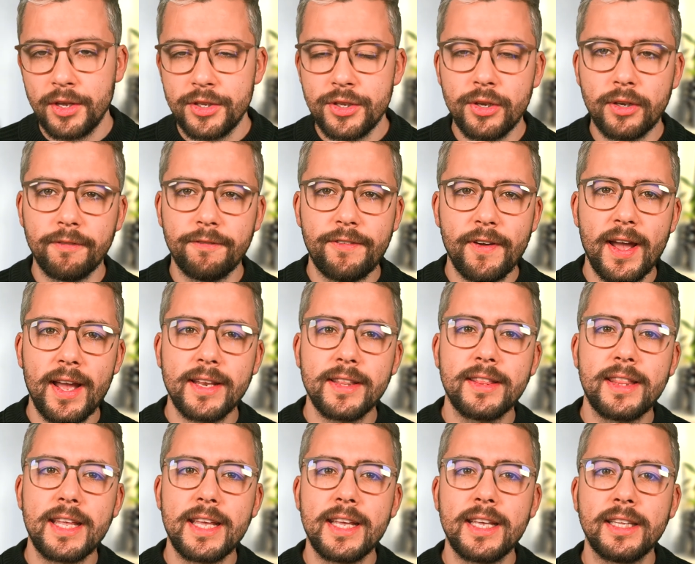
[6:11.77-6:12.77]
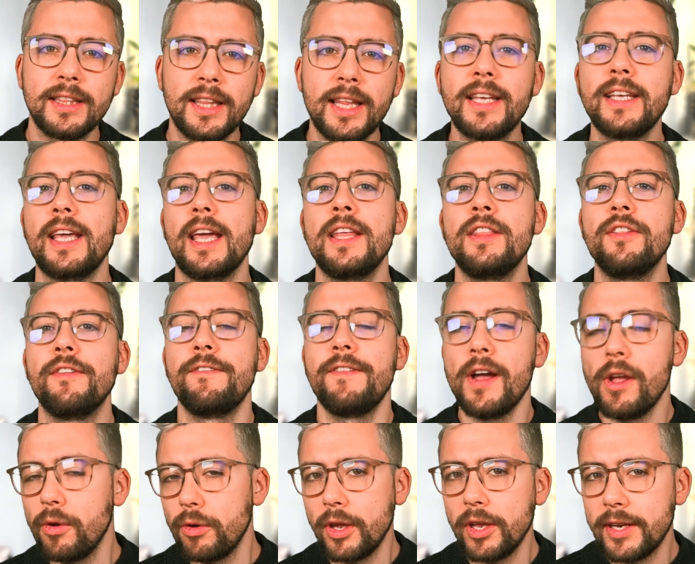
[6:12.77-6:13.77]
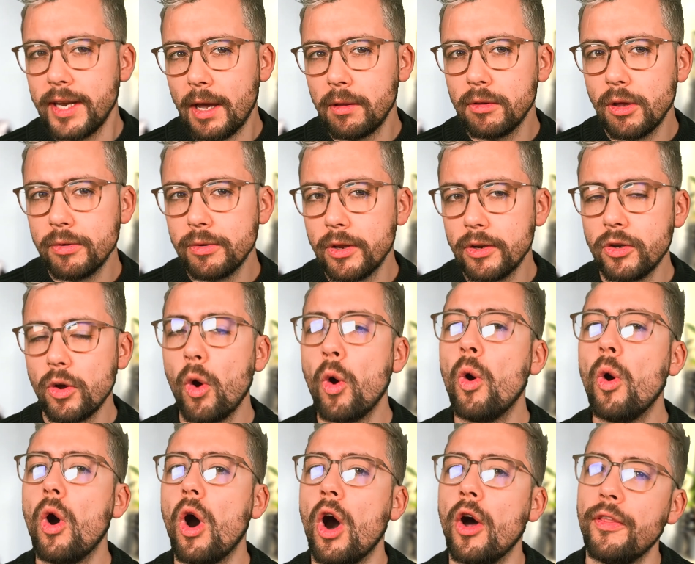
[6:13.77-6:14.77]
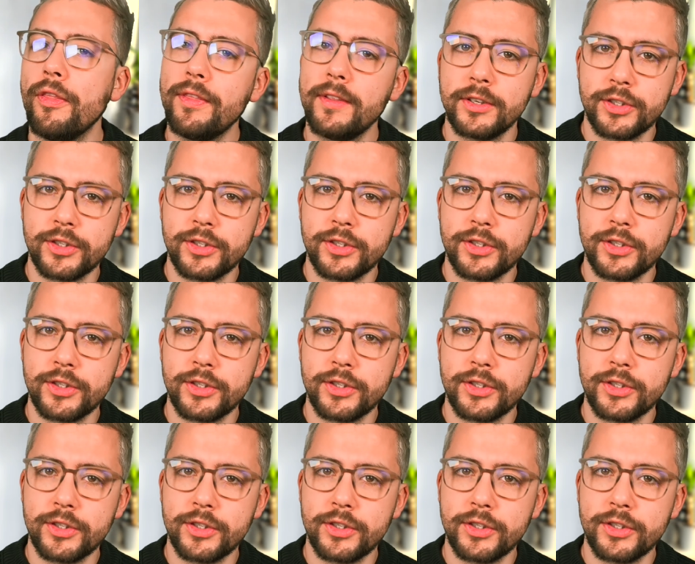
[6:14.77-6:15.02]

You can find the link in the file you downloaded or on the